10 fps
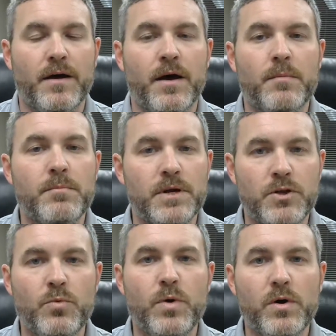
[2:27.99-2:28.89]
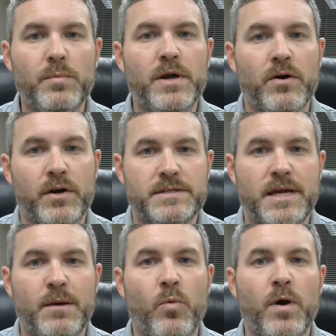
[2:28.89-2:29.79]
but you will be on
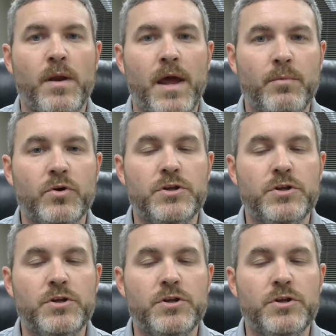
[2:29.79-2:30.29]
exam 1 able